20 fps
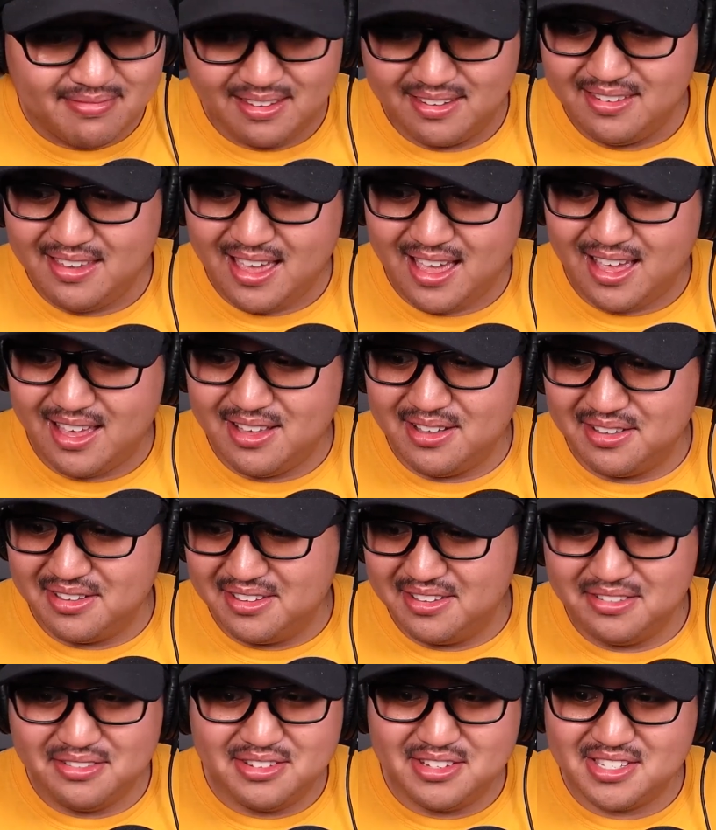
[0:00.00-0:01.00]
yeah,
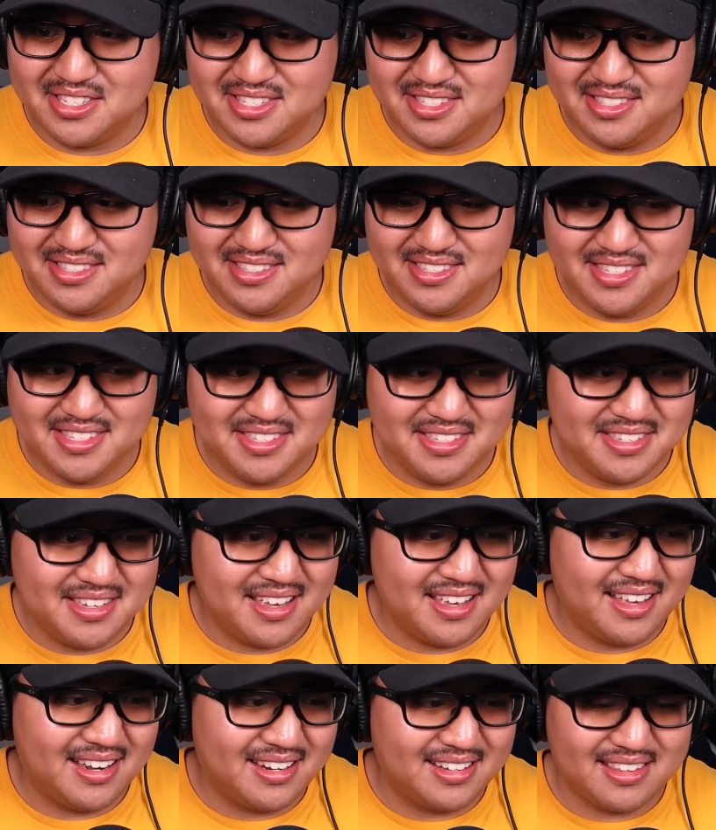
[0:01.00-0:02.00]
it was
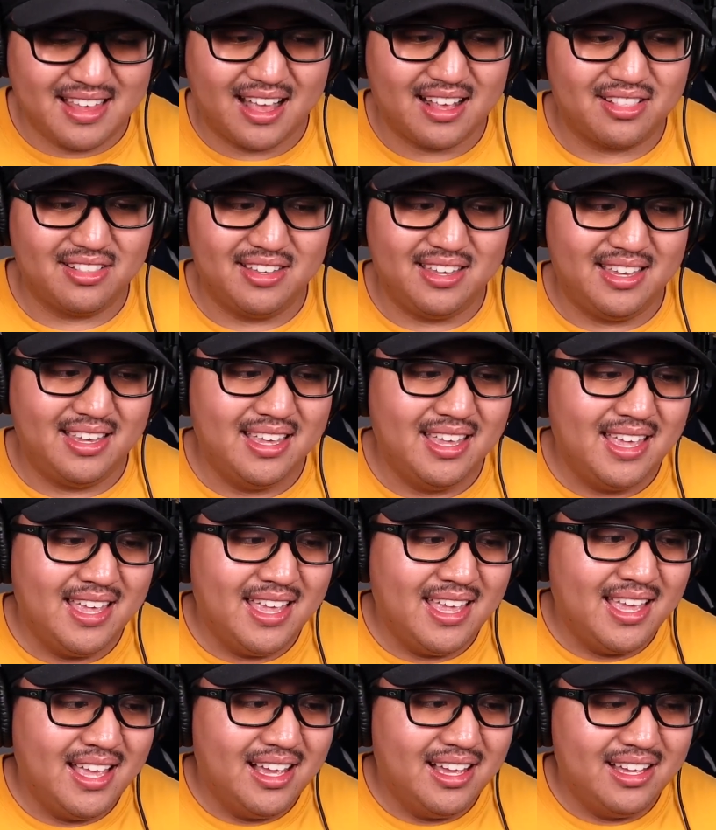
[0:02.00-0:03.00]
not exactly
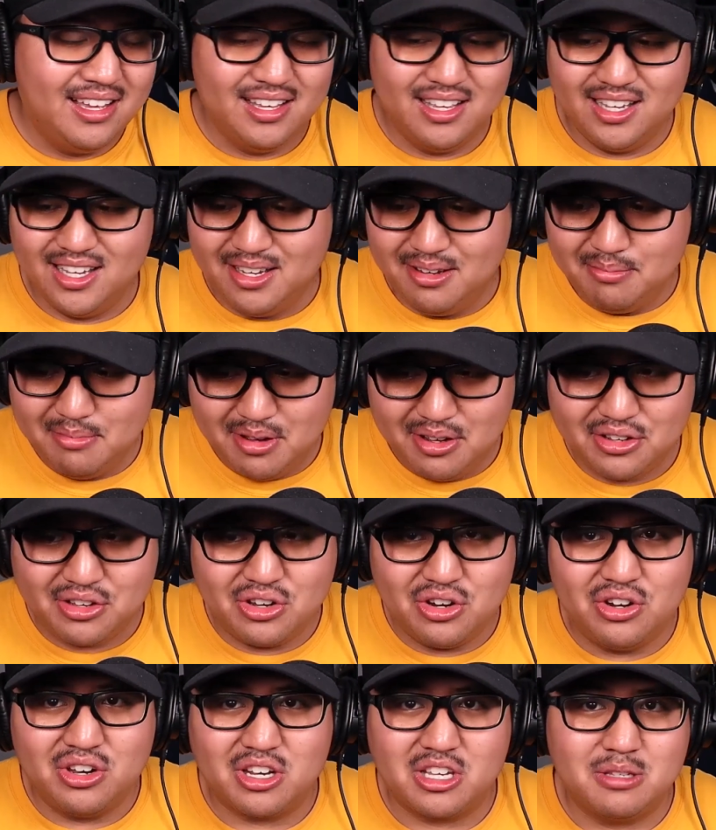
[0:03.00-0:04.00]
a
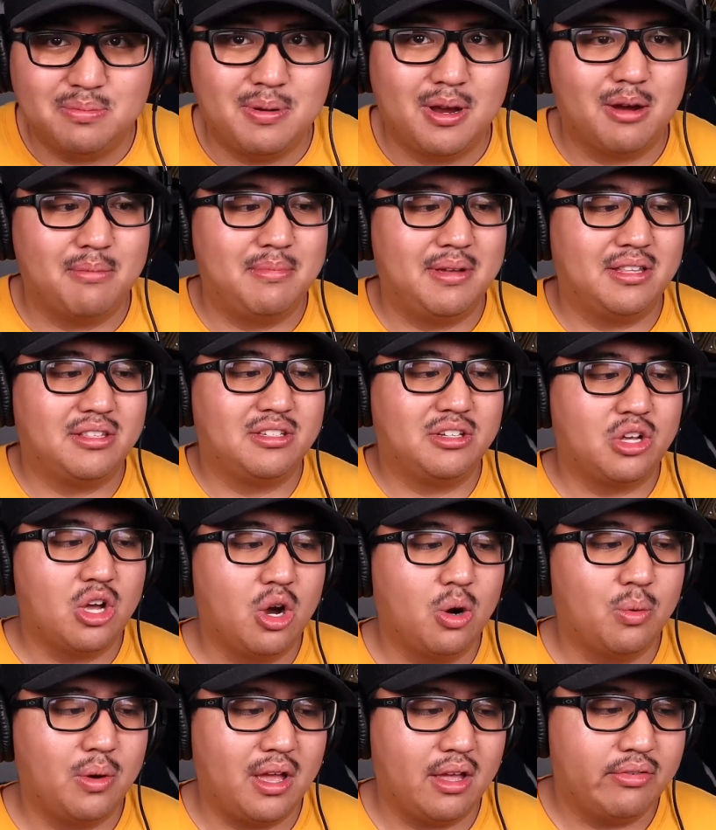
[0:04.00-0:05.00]
good experiment to
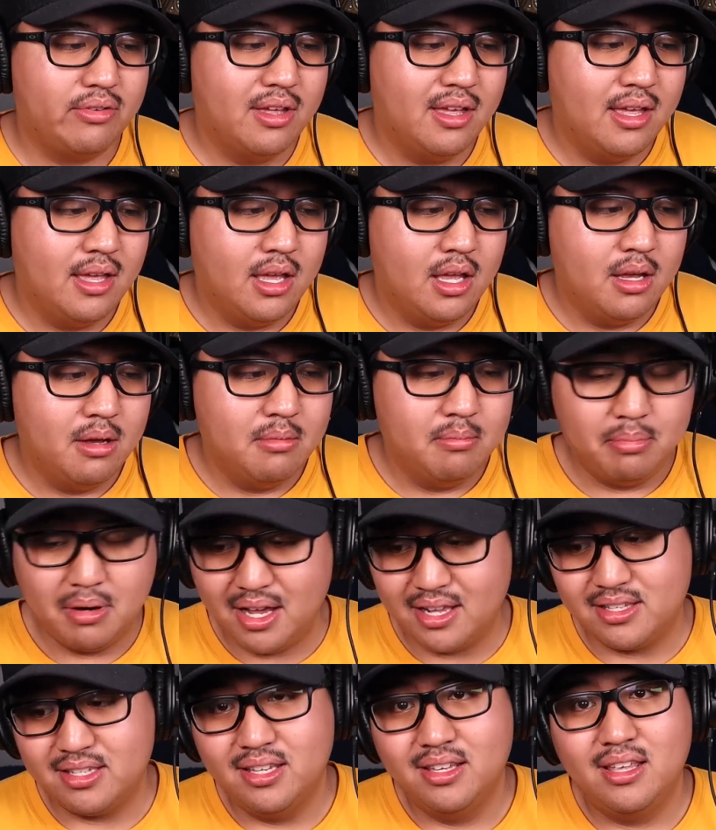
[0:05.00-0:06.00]
go with.
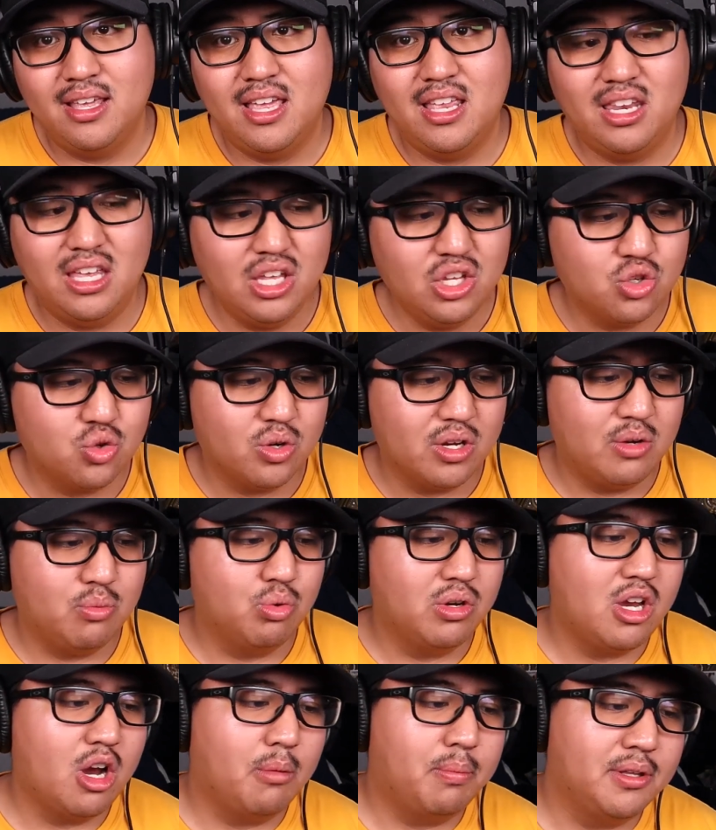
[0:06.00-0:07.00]
But an injury
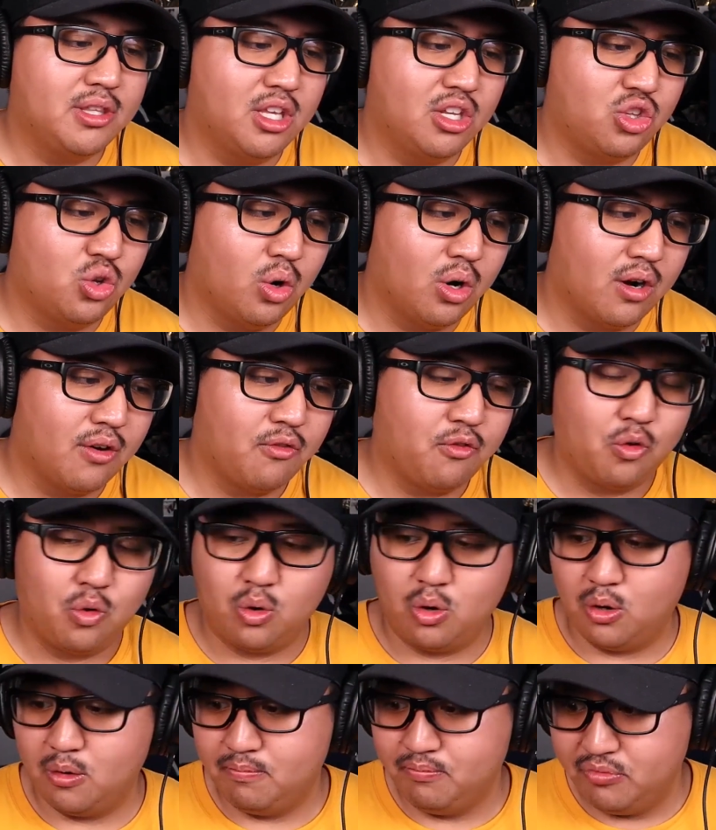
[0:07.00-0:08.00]
reopened the door
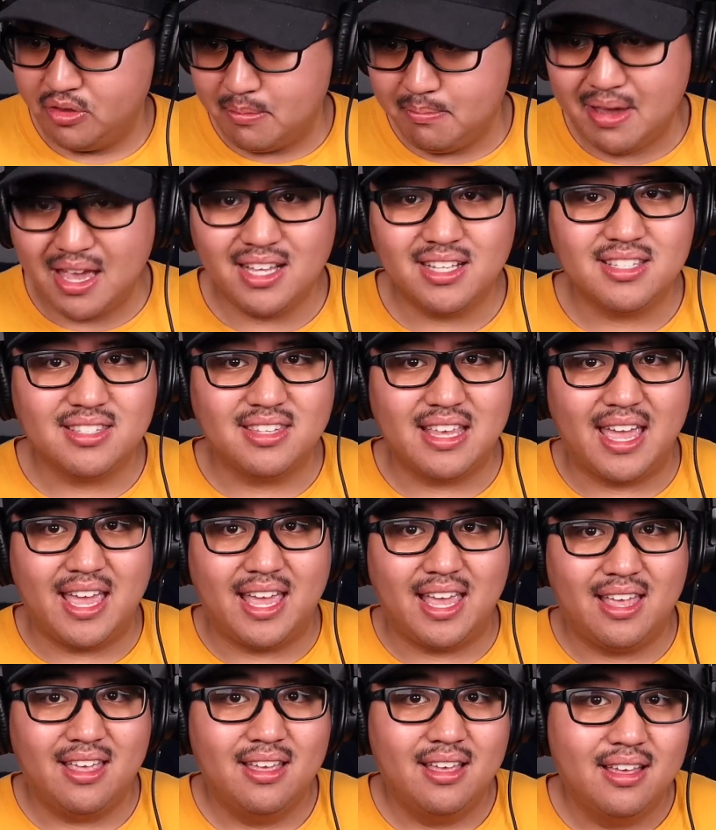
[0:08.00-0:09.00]
for the
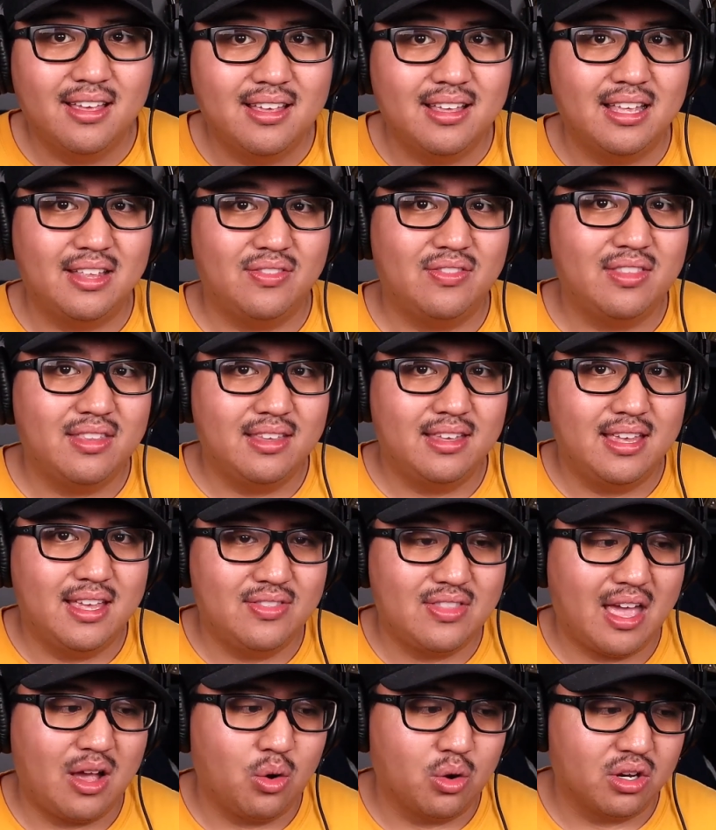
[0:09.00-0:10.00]
mainstay in
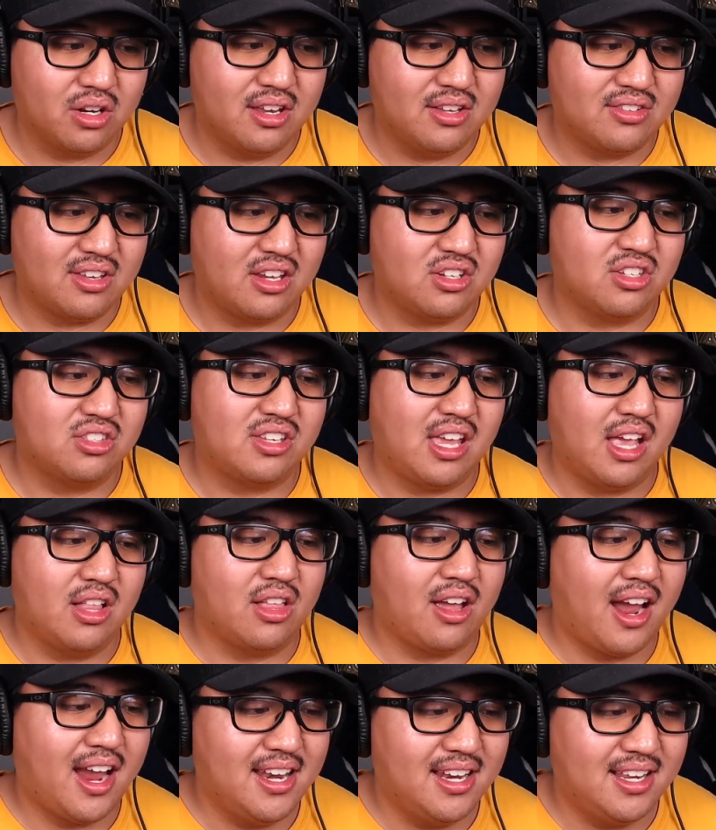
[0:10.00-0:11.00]
that organization,
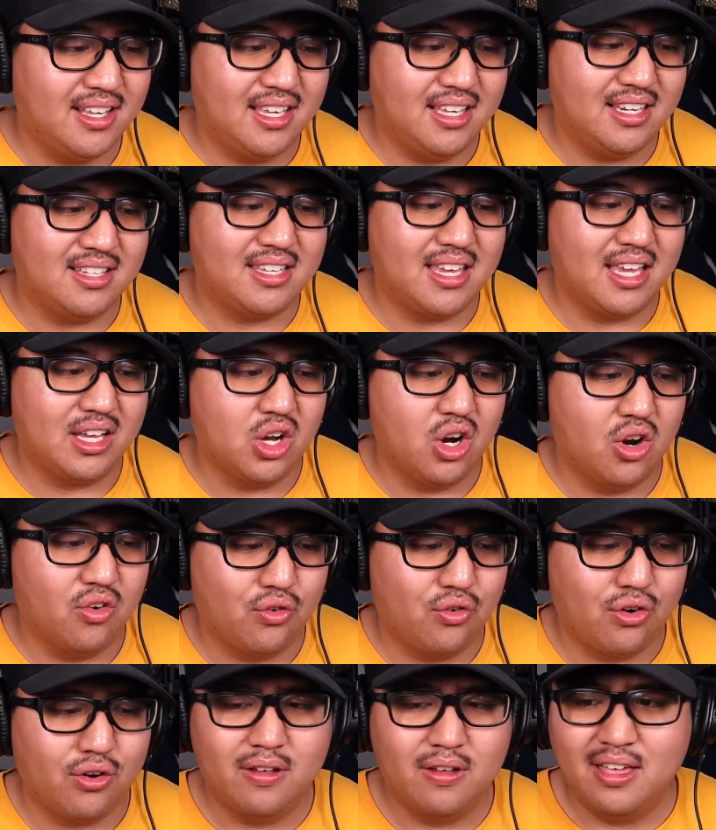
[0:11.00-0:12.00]
Taylor Heinicke, to take
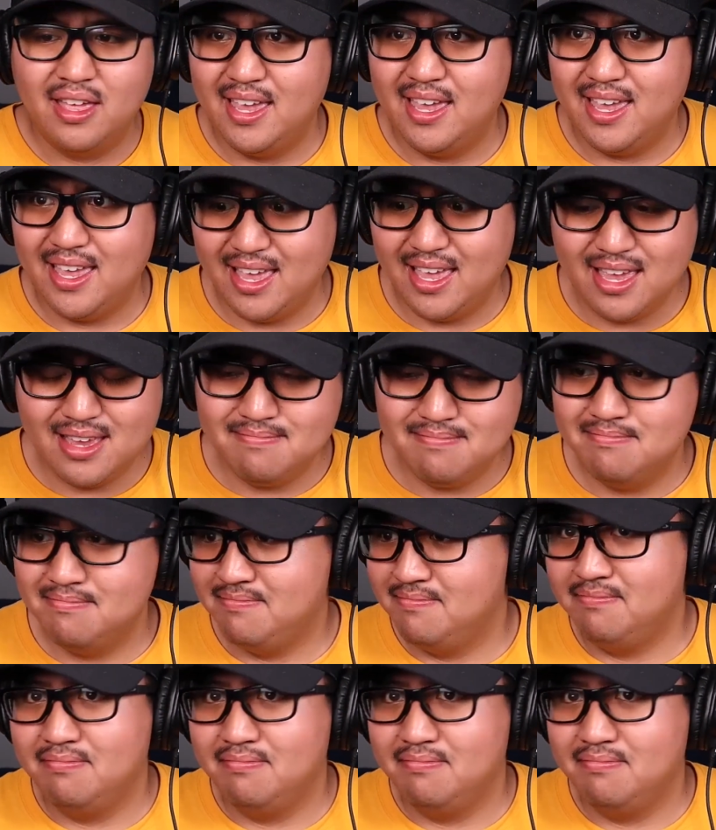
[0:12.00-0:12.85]
over. And